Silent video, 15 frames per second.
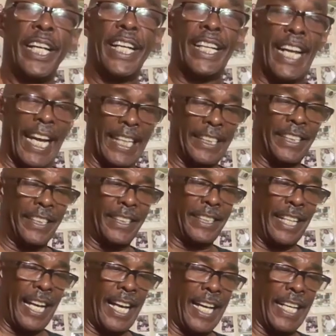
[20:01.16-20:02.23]
in ancient
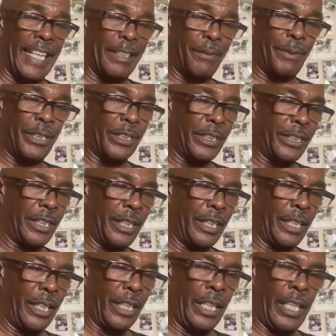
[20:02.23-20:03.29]
times.
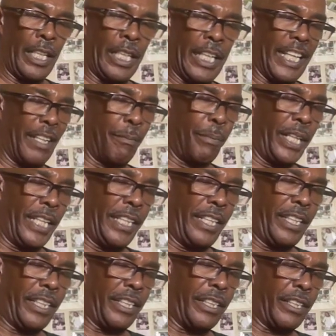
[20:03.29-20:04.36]
In
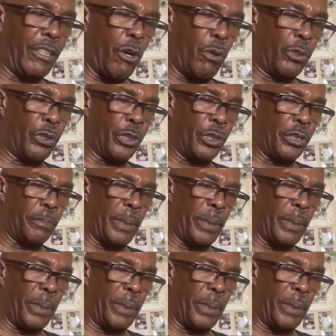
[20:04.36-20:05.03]
many cultures,